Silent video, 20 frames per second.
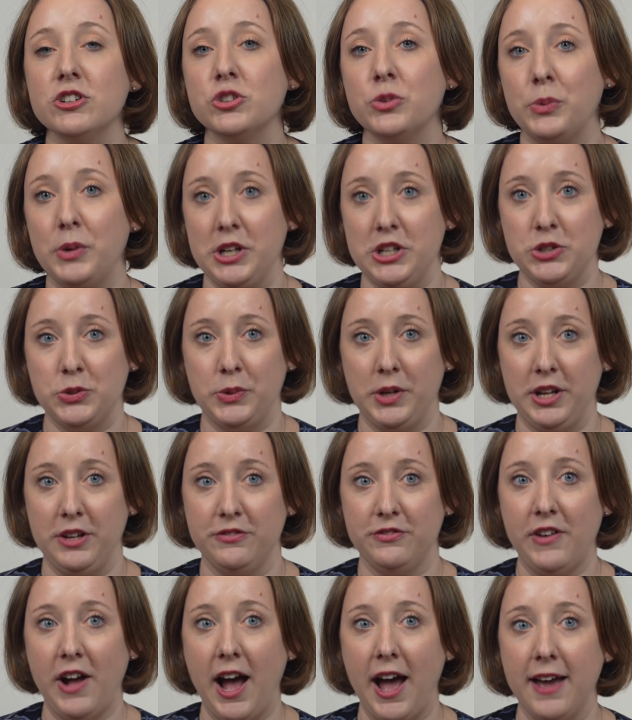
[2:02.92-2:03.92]
for
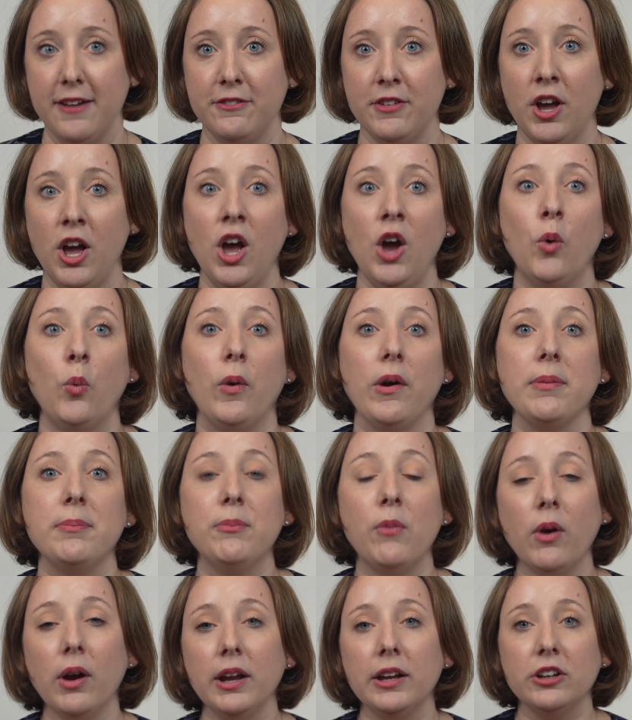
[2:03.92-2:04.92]
2025, with
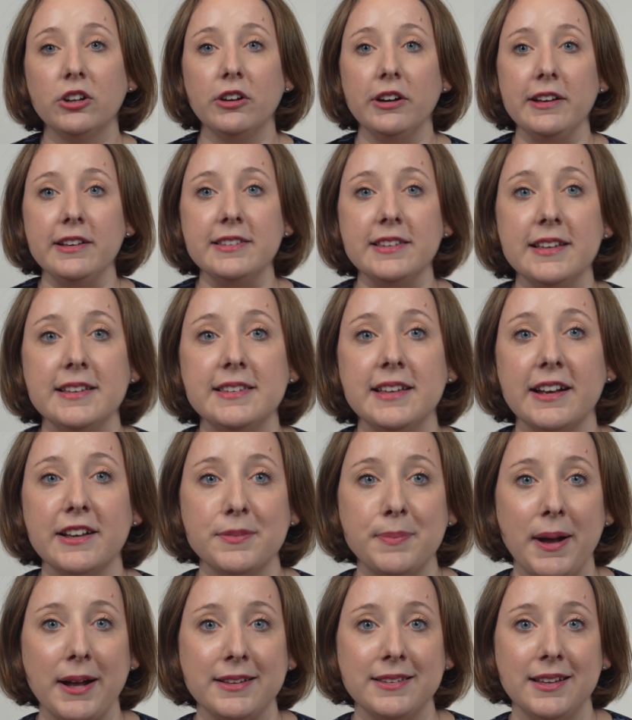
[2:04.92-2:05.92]
more increases
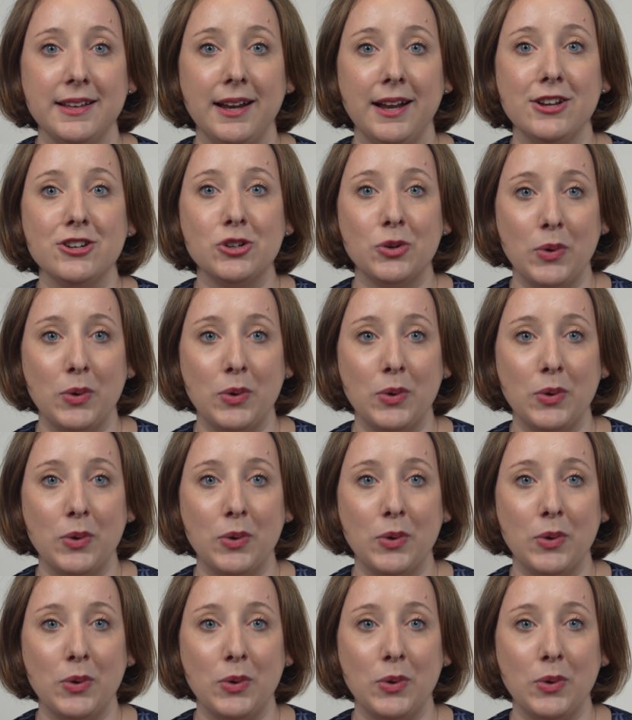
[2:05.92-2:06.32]
expected in